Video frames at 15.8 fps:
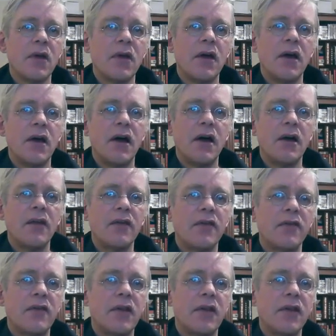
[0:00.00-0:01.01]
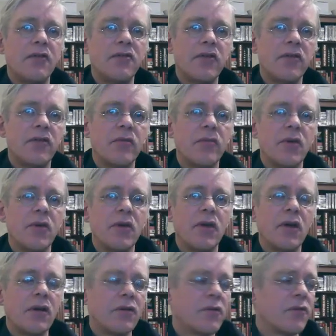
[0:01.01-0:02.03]
and it's a legitimate
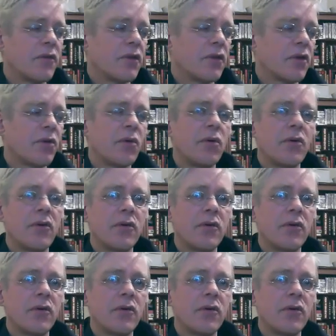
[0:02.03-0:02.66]
note for the chord.